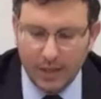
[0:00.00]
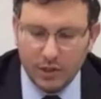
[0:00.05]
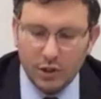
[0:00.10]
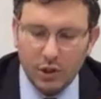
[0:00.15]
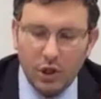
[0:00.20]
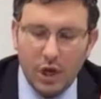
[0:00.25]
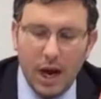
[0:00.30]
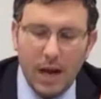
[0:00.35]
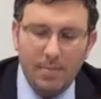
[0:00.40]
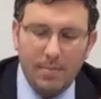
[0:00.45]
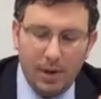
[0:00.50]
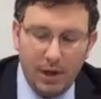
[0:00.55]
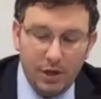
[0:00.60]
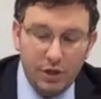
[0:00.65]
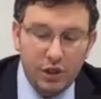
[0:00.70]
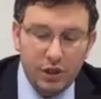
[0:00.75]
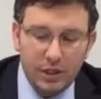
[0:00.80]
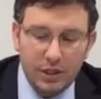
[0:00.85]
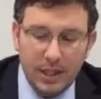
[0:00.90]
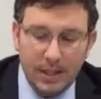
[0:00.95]
God
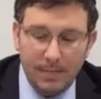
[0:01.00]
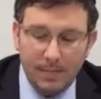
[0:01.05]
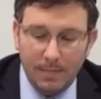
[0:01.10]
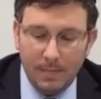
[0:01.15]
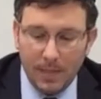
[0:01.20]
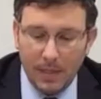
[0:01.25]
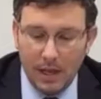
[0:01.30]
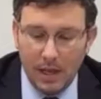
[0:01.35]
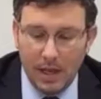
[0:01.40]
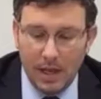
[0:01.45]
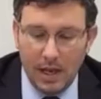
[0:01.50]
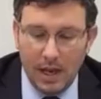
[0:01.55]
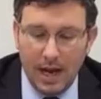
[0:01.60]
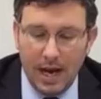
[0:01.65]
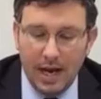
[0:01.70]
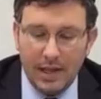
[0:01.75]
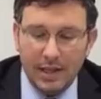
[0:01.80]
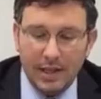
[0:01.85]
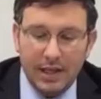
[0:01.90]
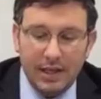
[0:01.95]
punishes them,
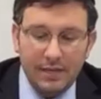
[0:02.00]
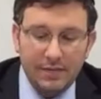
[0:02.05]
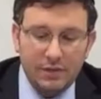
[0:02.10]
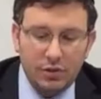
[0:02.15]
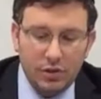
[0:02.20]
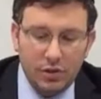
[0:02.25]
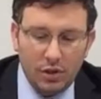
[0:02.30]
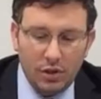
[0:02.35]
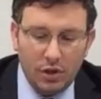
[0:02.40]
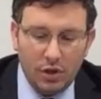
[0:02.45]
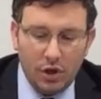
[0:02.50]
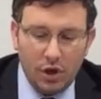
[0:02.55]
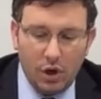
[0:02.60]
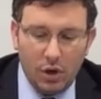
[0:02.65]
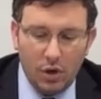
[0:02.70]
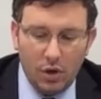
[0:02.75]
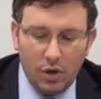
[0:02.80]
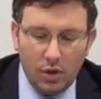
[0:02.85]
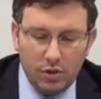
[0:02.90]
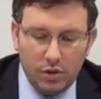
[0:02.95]
and the gifts to the
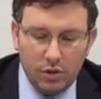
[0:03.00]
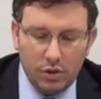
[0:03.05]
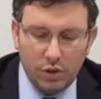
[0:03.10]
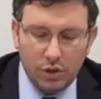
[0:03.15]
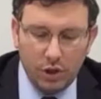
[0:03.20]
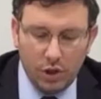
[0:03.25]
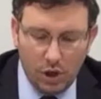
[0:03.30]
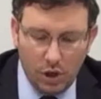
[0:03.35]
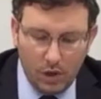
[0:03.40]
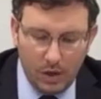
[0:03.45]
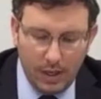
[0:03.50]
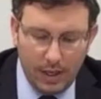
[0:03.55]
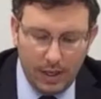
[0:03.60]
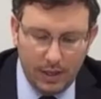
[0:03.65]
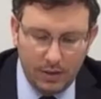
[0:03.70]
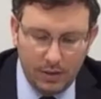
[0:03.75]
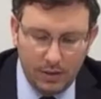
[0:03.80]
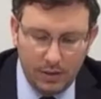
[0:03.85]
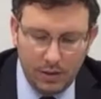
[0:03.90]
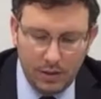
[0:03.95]

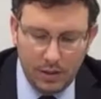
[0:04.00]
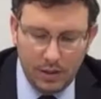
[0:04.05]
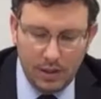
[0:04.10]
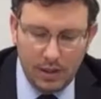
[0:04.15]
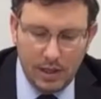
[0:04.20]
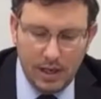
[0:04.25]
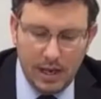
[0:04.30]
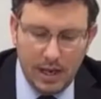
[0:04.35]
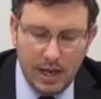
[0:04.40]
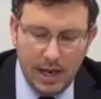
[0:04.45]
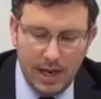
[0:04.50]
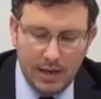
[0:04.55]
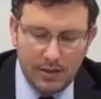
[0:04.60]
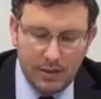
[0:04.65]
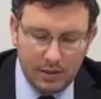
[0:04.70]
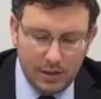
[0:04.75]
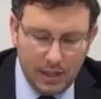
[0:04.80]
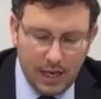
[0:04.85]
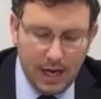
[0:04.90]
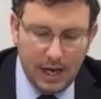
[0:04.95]
Kohen, and the
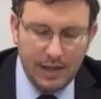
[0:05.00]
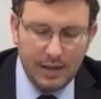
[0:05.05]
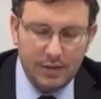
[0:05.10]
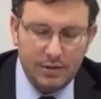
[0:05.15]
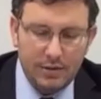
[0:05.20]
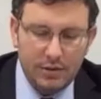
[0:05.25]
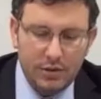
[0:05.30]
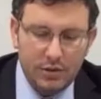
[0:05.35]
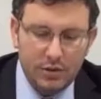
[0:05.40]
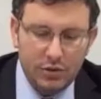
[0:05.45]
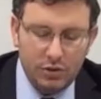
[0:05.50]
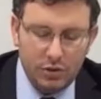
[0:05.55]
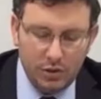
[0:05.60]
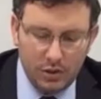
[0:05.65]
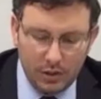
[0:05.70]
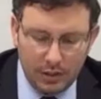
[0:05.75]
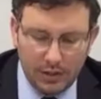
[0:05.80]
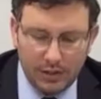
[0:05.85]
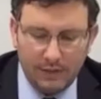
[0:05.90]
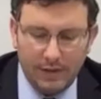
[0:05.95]
tithes to the
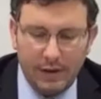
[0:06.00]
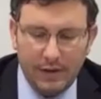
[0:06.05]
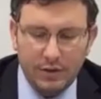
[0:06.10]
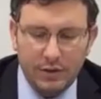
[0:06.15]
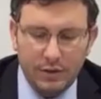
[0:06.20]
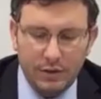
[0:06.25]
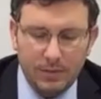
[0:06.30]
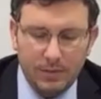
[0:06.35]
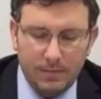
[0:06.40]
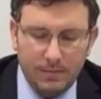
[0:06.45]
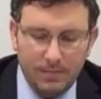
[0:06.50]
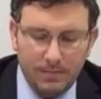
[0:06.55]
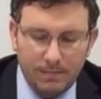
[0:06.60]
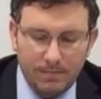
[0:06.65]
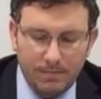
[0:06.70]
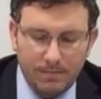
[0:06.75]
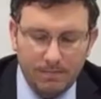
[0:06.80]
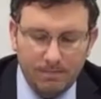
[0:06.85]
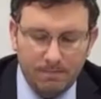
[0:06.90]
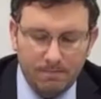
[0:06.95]
Levites.
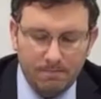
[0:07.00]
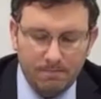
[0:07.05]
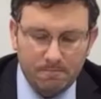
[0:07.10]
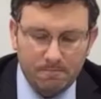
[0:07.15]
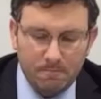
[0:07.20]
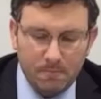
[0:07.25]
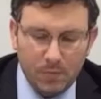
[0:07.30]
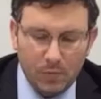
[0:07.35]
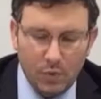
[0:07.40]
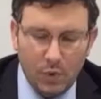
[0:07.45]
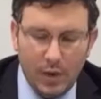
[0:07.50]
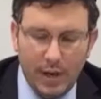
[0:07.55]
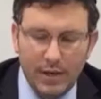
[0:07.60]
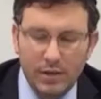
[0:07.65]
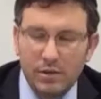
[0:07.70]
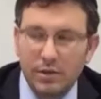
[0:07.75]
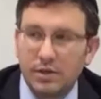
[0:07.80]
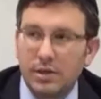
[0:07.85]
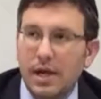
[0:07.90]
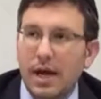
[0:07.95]
Right,
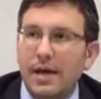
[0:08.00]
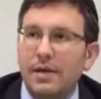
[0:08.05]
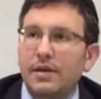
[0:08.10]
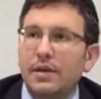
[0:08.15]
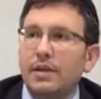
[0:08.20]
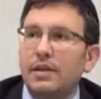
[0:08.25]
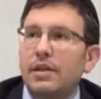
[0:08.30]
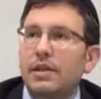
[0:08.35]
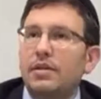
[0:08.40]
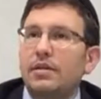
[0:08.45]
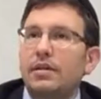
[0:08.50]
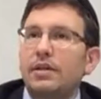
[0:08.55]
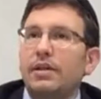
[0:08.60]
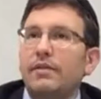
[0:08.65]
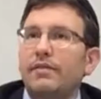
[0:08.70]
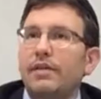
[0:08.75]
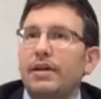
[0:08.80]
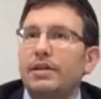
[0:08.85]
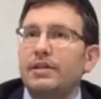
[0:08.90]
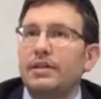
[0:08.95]
the tithing that the
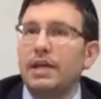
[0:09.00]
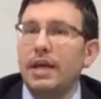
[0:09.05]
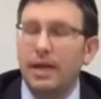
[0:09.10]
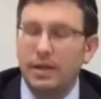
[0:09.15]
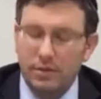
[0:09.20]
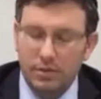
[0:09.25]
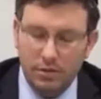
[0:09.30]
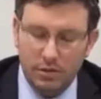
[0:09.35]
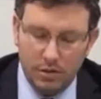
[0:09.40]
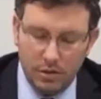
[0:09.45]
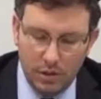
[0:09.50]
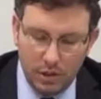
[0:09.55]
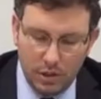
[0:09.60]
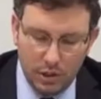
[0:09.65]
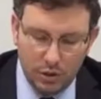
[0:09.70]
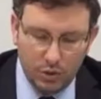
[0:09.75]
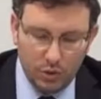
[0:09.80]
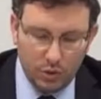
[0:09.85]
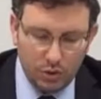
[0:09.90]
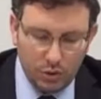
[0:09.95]
Levites get
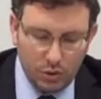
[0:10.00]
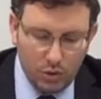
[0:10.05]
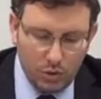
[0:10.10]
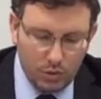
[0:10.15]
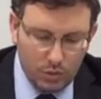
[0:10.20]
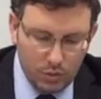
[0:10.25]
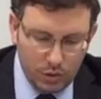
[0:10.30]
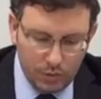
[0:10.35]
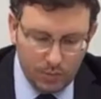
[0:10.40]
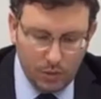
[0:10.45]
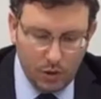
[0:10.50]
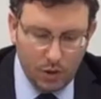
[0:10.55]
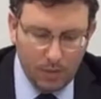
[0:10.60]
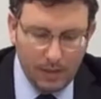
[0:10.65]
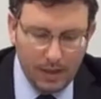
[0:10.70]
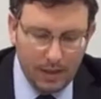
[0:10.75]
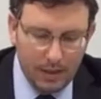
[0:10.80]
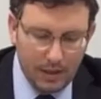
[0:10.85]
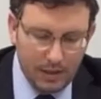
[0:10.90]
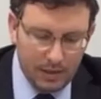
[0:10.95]
is also spoken
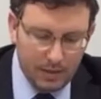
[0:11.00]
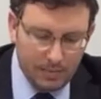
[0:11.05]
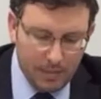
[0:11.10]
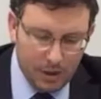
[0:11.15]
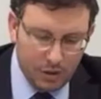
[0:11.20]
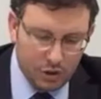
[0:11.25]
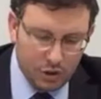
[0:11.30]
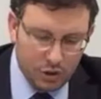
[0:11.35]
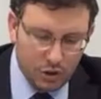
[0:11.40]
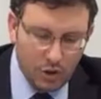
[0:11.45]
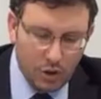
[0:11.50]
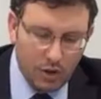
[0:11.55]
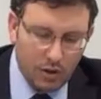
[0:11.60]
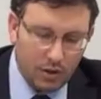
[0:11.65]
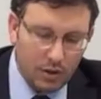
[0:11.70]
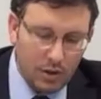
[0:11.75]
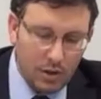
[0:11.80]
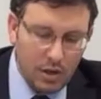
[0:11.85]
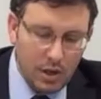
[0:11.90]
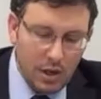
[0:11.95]
about in Parshas Korach.
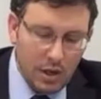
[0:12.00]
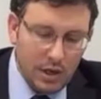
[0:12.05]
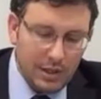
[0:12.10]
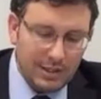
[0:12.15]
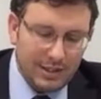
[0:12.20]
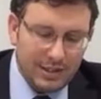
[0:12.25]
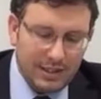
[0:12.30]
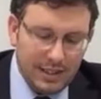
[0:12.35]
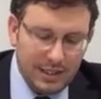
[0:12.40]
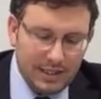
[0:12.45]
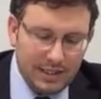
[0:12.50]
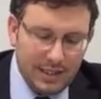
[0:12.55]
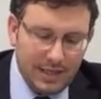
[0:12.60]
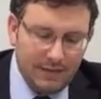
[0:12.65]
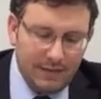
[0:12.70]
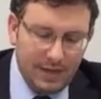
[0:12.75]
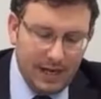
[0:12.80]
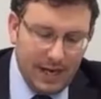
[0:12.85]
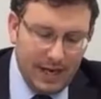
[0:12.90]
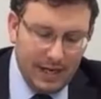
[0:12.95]
6,
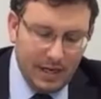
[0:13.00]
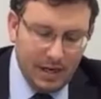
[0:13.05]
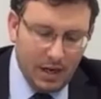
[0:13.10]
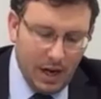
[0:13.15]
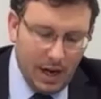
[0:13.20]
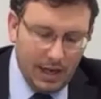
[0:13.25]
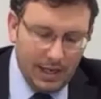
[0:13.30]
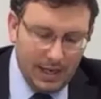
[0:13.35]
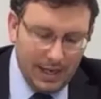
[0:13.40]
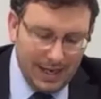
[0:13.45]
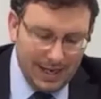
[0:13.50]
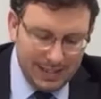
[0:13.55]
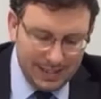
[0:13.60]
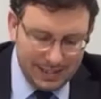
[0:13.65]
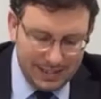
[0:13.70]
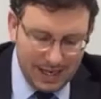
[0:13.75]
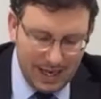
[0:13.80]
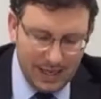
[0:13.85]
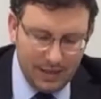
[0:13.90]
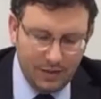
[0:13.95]
7, 8, 9, and
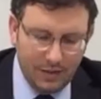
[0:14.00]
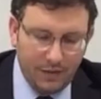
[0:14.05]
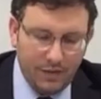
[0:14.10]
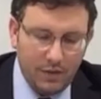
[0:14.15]
10